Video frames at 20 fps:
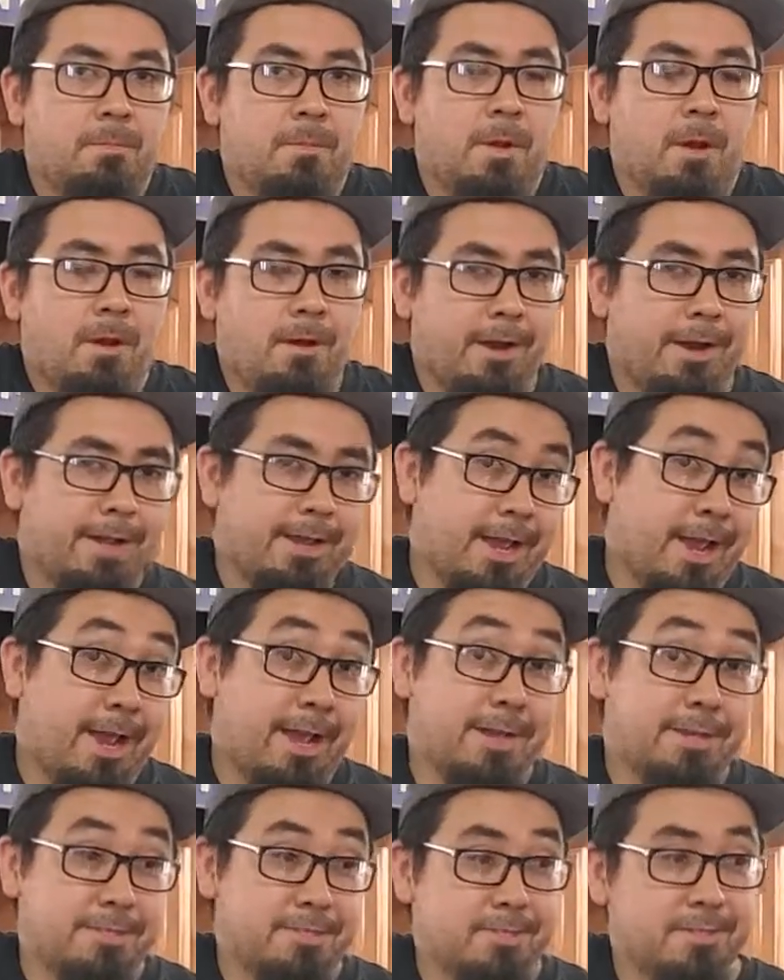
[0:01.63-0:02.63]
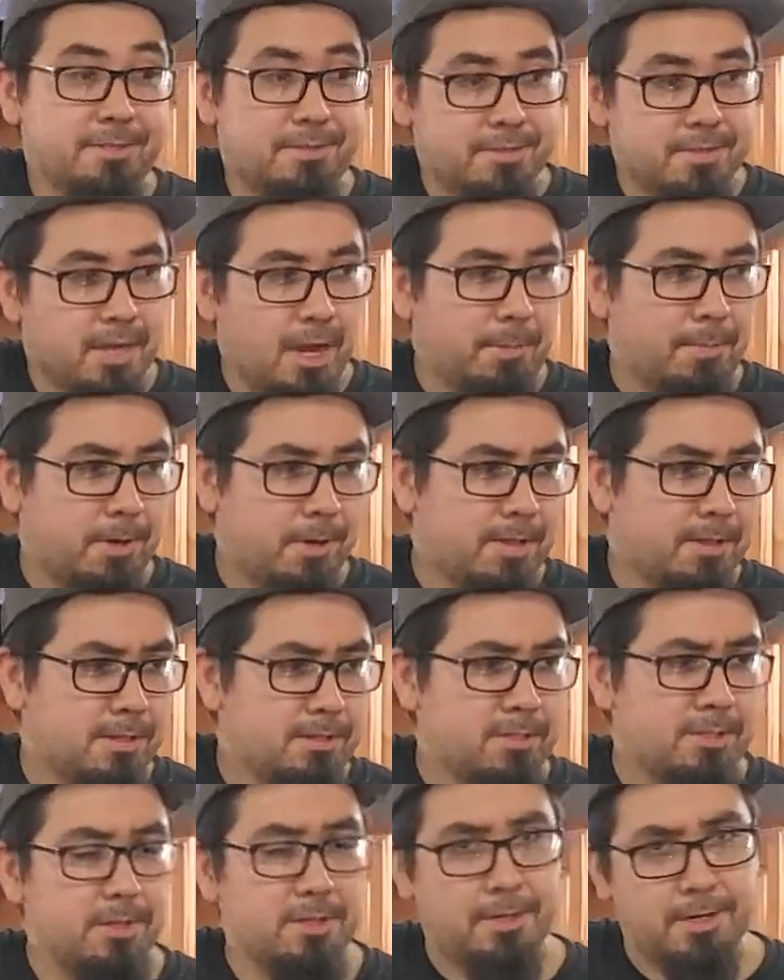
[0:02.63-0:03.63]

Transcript: Alright guys, Copper Cutlass here,